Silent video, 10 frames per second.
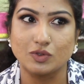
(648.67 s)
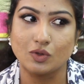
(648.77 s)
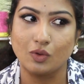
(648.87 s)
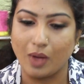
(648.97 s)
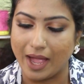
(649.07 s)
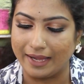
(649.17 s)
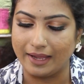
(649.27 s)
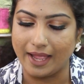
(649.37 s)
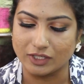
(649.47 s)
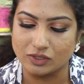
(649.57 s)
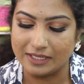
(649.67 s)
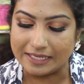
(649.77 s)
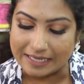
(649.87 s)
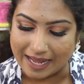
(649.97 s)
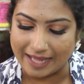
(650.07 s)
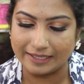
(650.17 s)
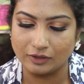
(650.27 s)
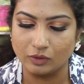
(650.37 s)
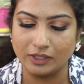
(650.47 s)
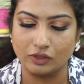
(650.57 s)
So I actually like
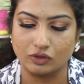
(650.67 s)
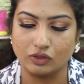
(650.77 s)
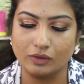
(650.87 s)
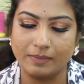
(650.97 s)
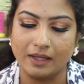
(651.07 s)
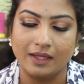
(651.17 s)
doing YouTube.